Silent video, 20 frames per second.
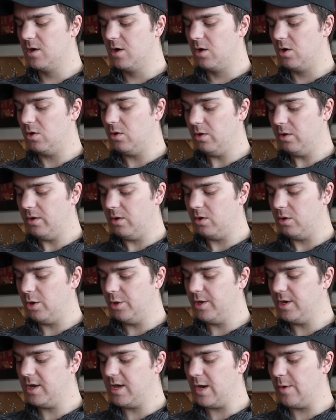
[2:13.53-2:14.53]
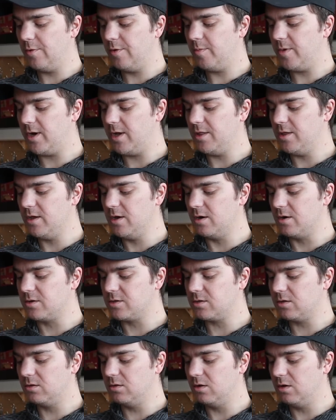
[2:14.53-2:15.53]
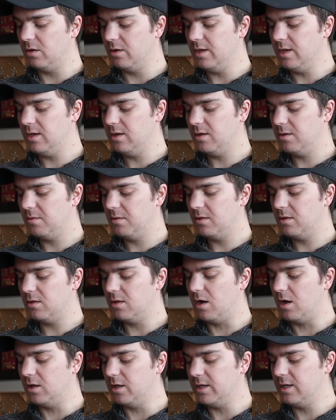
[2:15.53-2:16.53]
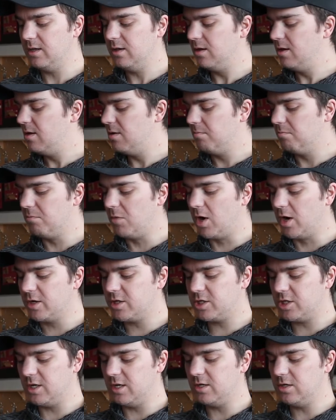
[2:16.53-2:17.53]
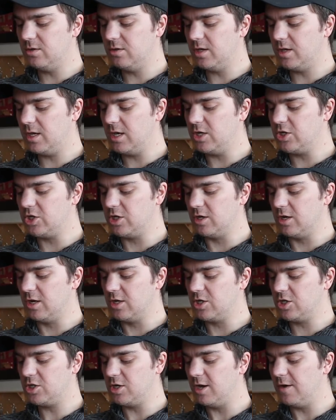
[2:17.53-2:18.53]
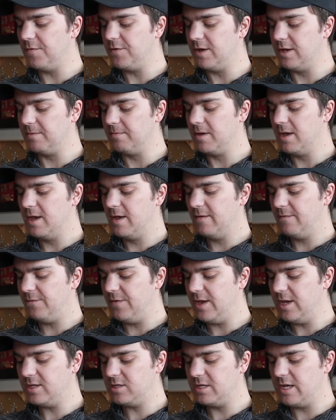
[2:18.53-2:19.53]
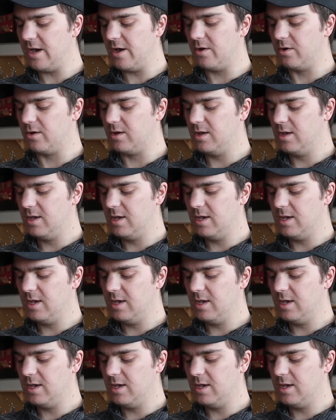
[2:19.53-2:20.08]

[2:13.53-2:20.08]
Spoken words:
Holding Edward by the ears, Loli marched into the kitchen and shoved him face down